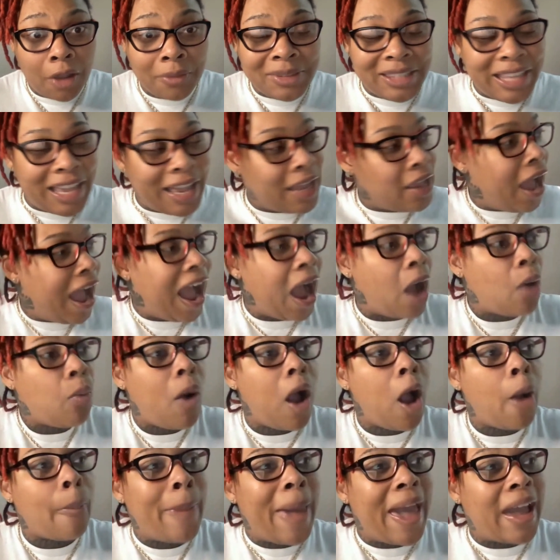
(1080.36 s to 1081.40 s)
what I'm saying? I
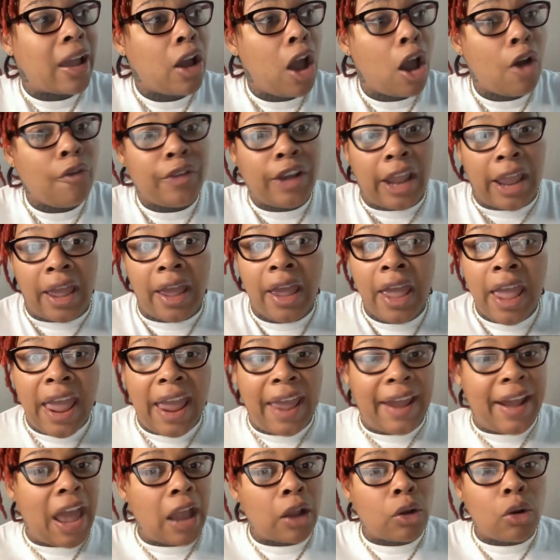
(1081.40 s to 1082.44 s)
walk back over there
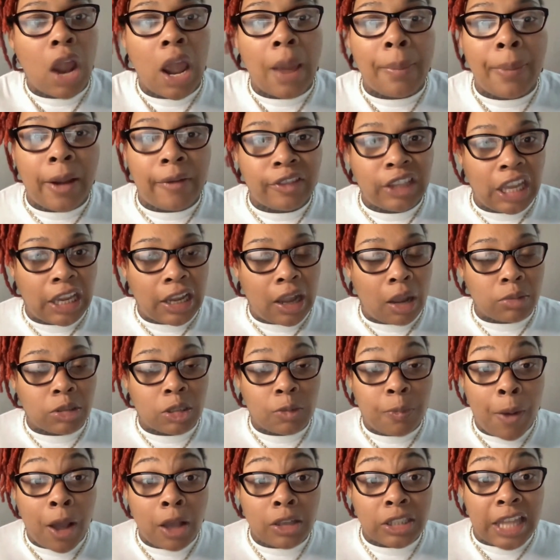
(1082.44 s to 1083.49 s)
and I grab everything I'm
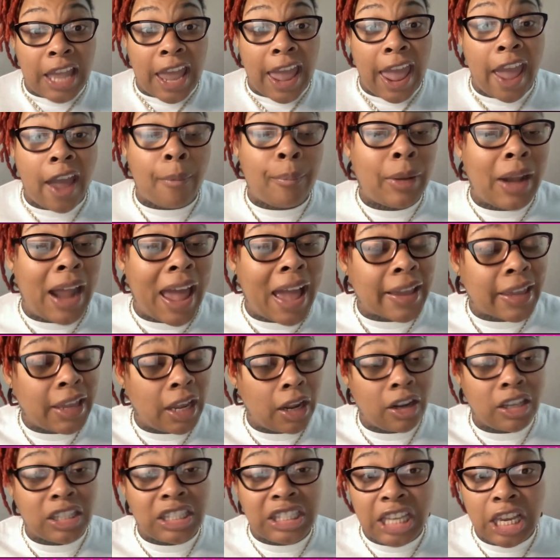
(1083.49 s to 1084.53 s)
supposed to have, but I
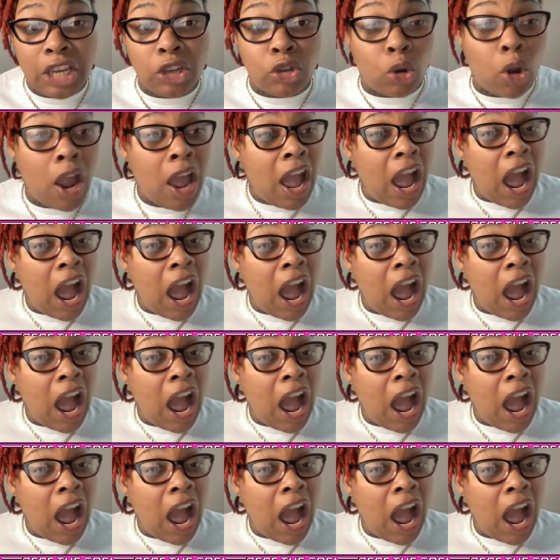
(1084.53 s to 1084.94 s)
guarantee you,